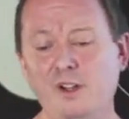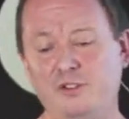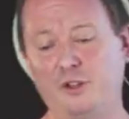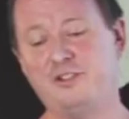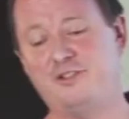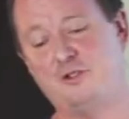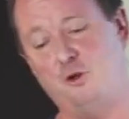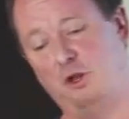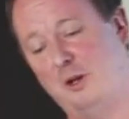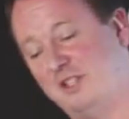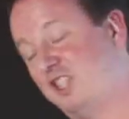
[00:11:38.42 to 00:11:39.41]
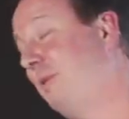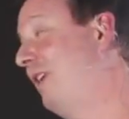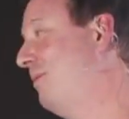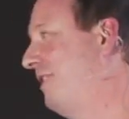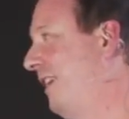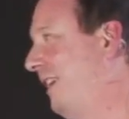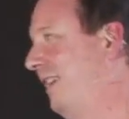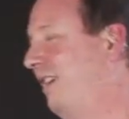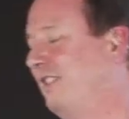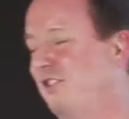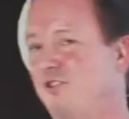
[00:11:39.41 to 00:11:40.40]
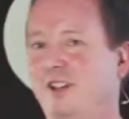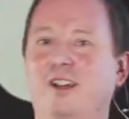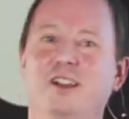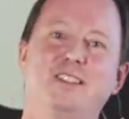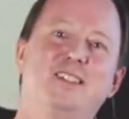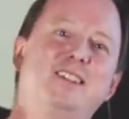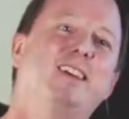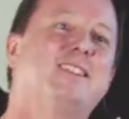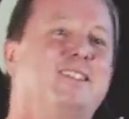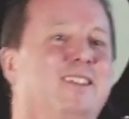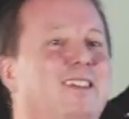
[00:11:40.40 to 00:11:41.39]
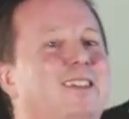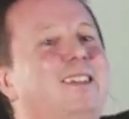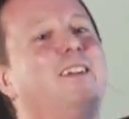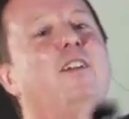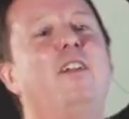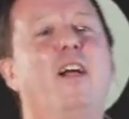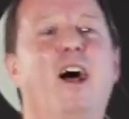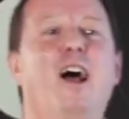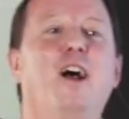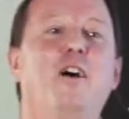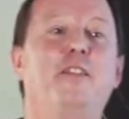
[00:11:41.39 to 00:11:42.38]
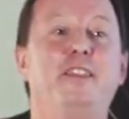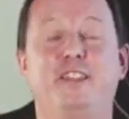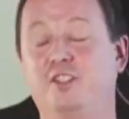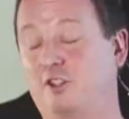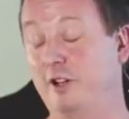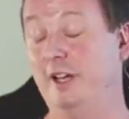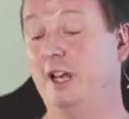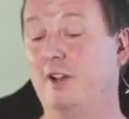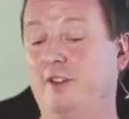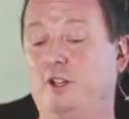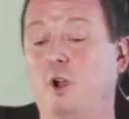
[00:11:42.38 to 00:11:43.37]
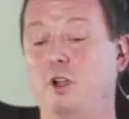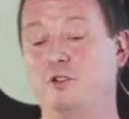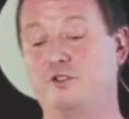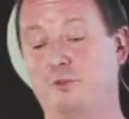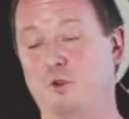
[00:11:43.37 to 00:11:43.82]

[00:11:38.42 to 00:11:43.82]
So this, although there's a spelling mistake in there, as I realized yesterday, uh, this is a really lovely quote to